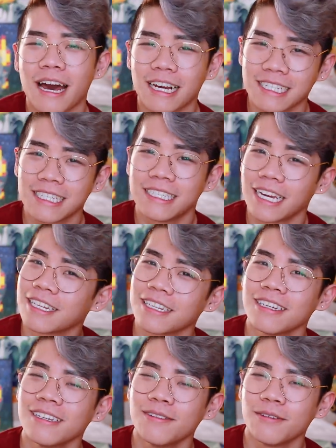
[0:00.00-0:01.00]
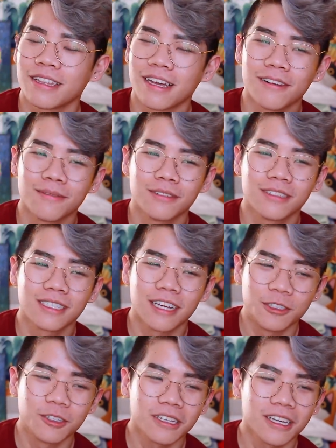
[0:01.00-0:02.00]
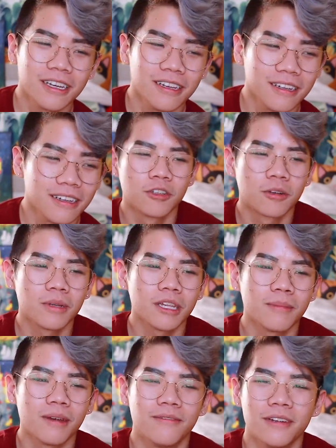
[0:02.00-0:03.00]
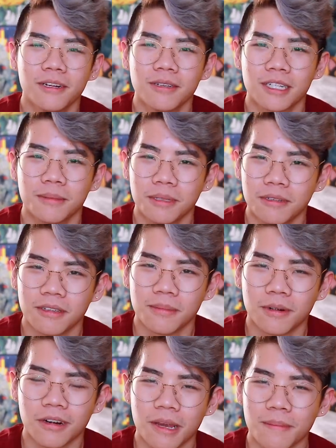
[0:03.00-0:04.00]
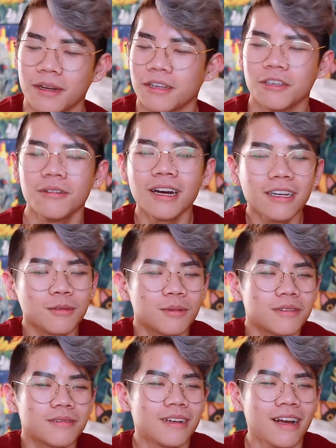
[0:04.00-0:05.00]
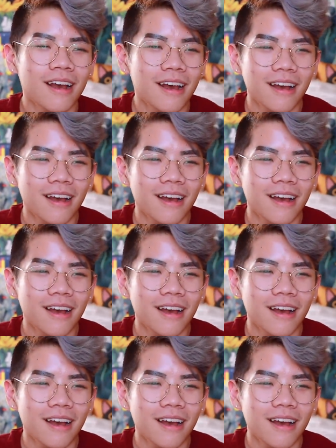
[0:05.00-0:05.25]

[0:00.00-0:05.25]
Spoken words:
accidentally without scheduling it. Normally my videos upload in the morning, but you guys were